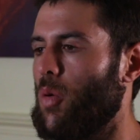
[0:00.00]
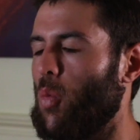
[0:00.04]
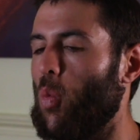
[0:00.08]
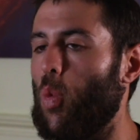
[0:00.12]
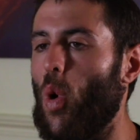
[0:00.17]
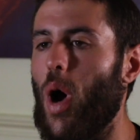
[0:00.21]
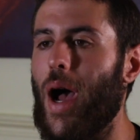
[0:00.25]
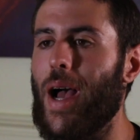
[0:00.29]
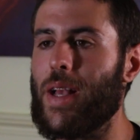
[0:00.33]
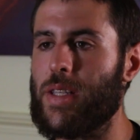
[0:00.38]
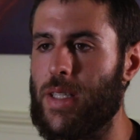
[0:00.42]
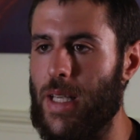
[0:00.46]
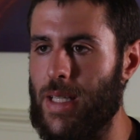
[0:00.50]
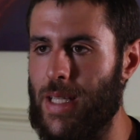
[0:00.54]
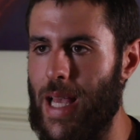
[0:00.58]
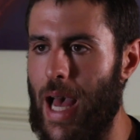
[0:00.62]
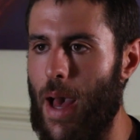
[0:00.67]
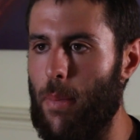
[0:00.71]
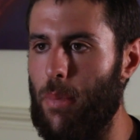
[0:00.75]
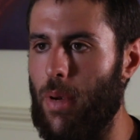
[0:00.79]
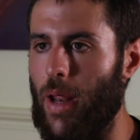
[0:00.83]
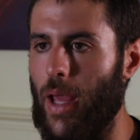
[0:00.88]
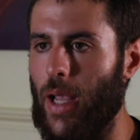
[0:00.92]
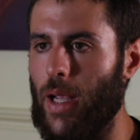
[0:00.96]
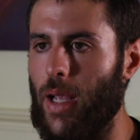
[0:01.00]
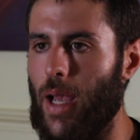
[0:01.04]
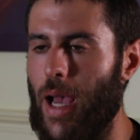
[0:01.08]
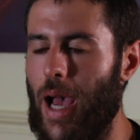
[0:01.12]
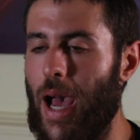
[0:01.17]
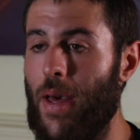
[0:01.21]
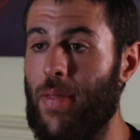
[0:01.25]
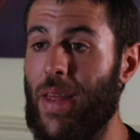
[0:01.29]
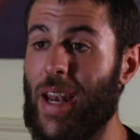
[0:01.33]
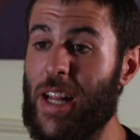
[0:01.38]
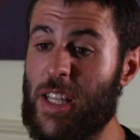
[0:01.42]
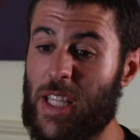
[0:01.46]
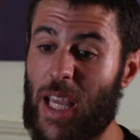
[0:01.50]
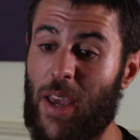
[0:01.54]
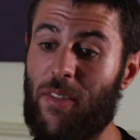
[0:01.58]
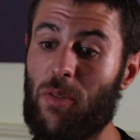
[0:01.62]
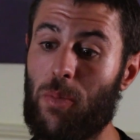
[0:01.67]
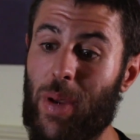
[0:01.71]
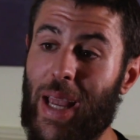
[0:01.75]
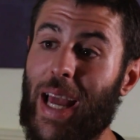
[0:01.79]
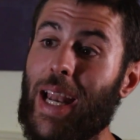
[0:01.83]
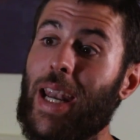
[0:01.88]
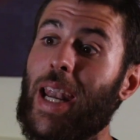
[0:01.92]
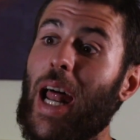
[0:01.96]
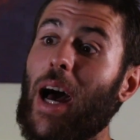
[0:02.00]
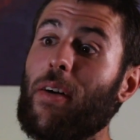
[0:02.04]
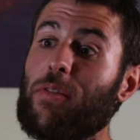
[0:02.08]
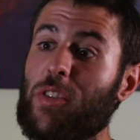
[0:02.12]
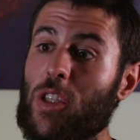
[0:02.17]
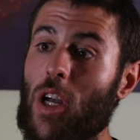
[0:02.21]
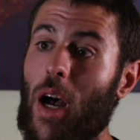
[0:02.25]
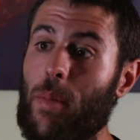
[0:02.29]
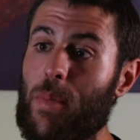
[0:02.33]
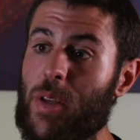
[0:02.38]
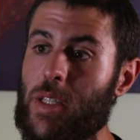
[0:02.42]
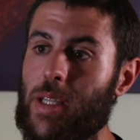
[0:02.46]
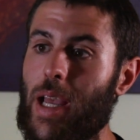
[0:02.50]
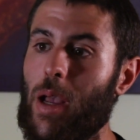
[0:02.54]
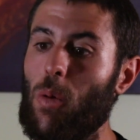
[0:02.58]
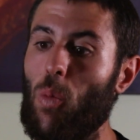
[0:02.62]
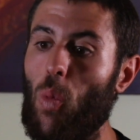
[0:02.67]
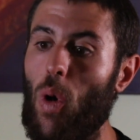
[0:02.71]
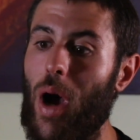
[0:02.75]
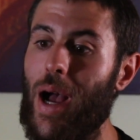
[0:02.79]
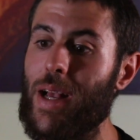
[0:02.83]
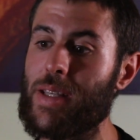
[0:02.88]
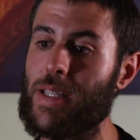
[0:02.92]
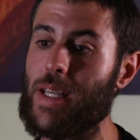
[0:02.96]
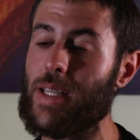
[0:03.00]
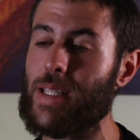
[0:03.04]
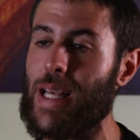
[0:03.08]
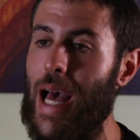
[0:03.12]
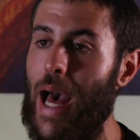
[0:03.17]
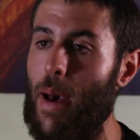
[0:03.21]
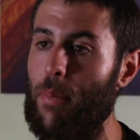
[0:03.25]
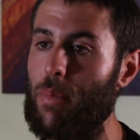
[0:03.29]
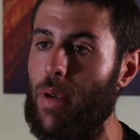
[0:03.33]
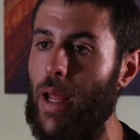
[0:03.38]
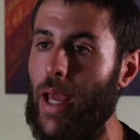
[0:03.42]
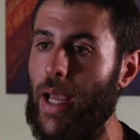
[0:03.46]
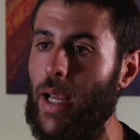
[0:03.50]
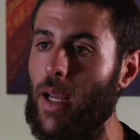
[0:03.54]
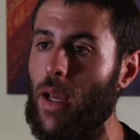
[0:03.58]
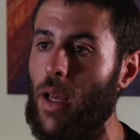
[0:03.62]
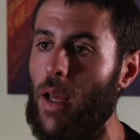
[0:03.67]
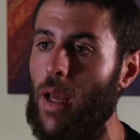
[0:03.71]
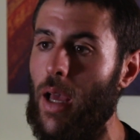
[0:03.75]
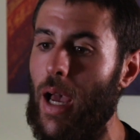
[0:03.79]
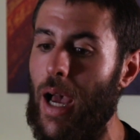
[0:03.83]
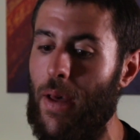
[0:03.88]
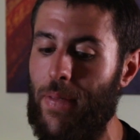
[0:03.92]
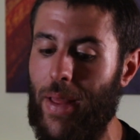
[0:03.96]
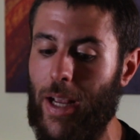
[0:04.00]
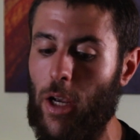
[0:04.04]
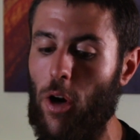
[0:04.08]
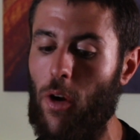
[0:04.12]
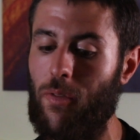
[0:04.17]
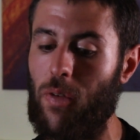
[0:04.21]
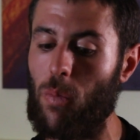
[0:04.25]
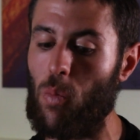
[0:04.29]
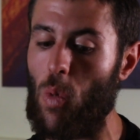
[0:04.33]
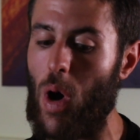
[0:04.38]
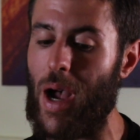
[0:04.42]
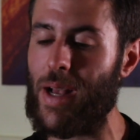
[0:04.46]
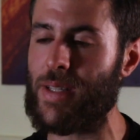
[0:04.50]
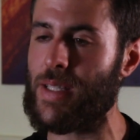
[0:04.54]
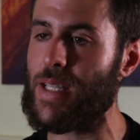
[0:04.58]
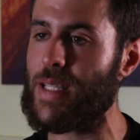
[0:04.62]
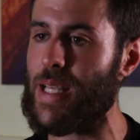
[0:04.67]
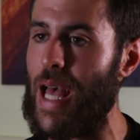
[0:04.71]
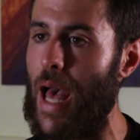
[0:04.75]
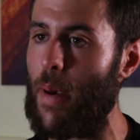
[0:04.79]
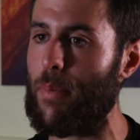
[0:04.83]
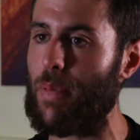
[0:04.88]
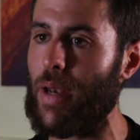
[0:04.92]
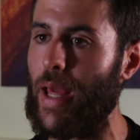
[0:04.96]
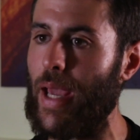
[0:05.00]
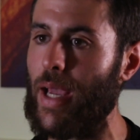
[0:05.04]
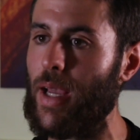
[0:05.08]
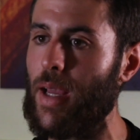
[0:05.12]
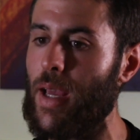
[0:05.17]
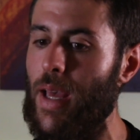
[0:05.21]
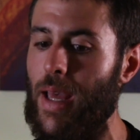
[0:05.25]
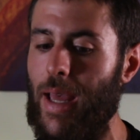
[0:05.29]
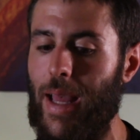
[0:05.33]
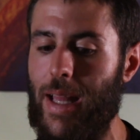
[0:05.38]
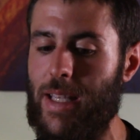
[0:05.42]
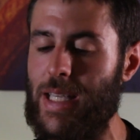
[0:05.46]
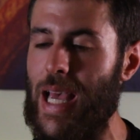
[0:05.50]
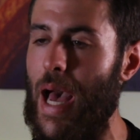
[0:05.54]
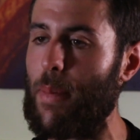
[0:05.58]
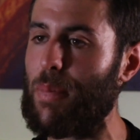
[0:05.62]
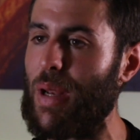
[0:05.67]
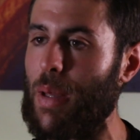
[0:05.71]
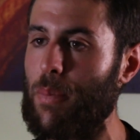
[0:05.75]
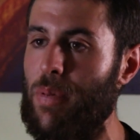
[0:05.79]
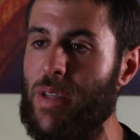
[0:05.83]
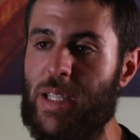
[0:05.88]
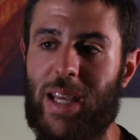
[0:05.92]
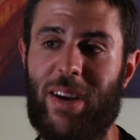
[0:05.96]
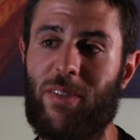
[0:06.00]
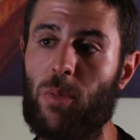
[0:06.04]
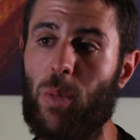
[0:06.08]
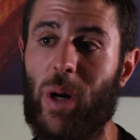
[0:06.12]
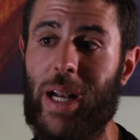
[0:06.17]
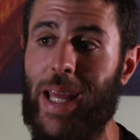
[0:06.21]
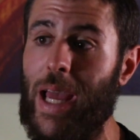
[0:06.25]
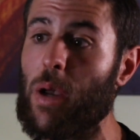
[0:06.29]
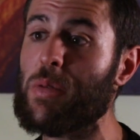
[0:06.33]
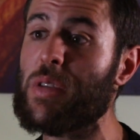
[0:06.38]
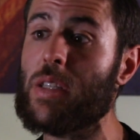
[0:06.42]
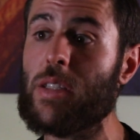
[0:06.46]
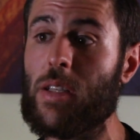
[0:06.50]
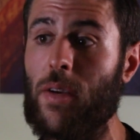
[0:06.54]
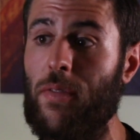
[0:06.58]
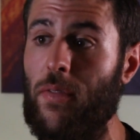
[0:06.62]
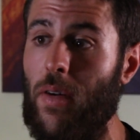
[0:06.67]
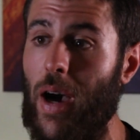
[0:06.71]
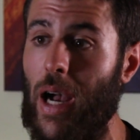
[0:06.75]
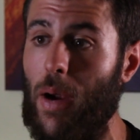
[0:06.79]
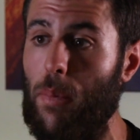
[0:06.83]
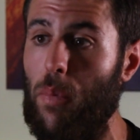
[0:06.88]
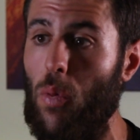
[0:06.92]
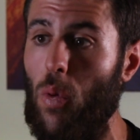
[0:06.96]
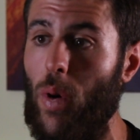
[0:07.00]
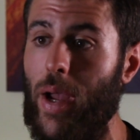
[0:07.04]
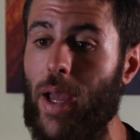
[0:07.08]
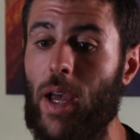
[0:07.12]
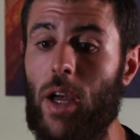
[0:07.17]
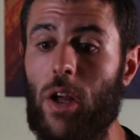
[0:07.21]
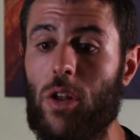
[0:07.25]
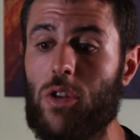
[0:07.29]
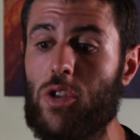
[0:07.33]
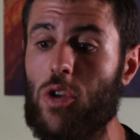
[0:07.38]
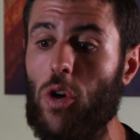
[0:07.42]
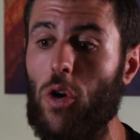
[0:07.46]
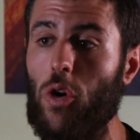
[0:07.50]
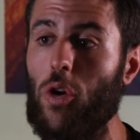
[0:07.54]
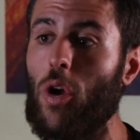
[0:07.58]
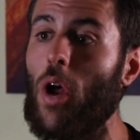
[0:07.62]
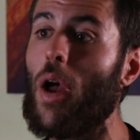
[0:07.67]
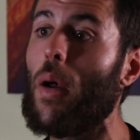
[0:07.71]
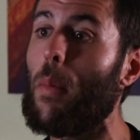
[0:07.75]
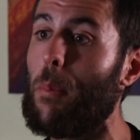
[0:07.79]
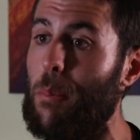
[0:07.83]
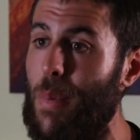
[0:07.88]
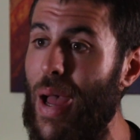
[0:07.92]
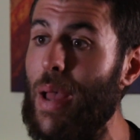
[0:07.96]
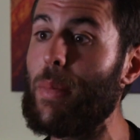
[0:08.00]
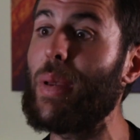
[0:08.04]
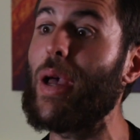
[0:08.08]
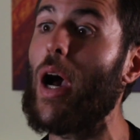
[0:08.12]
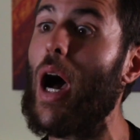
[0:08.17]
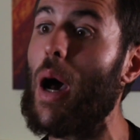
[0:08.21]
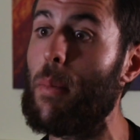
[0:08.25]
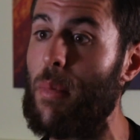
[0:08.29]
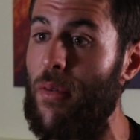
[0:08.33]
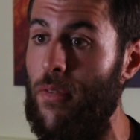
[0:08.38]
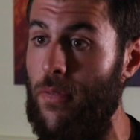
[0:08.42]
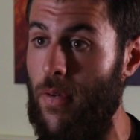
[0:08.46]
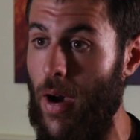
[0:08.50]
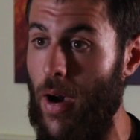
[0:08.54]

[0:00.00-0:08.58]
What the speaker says: why is this happening? And then it's given me enough time to say, why is this happening? And then go from why is this happening? It's happening because everybody else is a fuckboy, to maybe I'm a